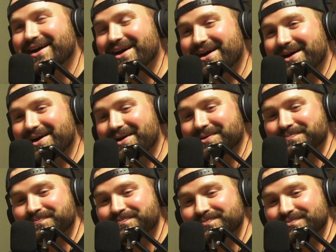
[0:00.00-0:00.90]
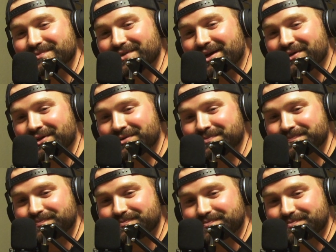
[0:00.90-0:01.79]
I don't
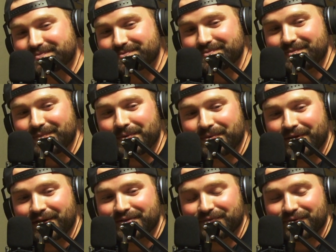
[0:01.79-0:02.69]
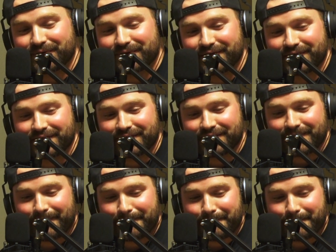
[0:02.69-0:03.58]
know. Thanks
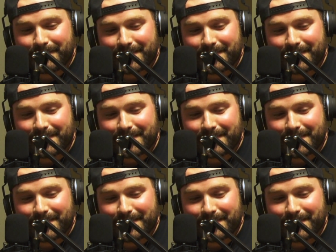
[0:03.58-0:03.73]
for